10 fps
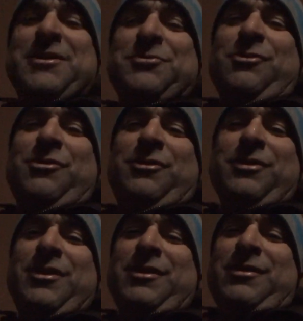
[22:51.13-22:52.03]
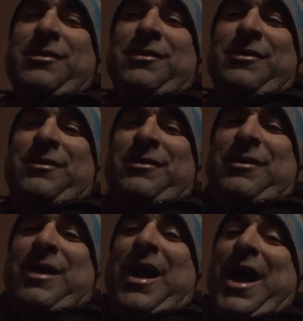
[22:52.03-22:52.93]
I know Freon is different, but that's
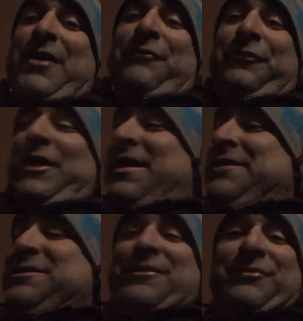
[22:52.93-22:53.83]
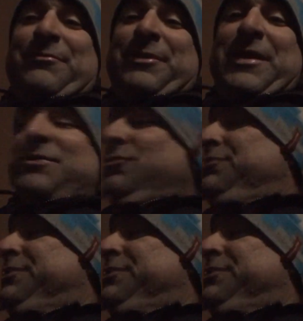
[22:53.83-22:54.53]
all this coolant system is.